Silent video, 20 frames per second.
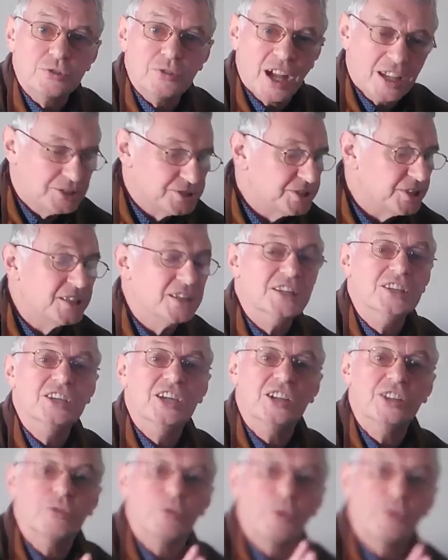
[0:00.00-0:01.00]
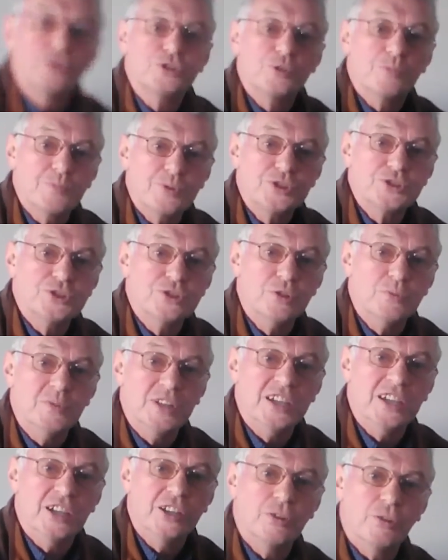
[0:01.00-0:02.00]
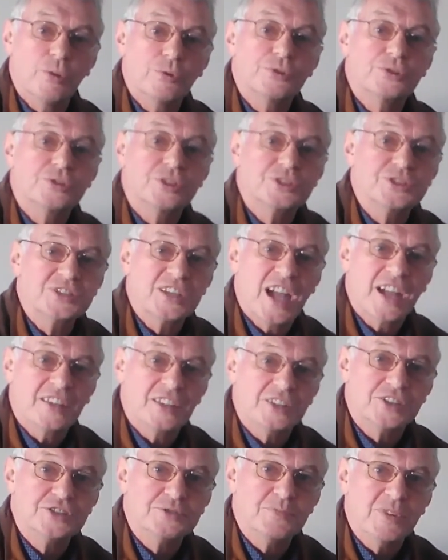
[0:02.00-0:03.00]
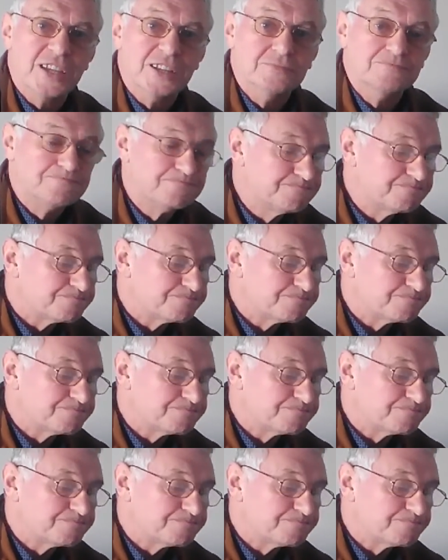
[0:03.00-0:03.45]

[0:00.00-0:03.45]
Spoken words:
to Angiolini in order to pursue me, in order to silence me.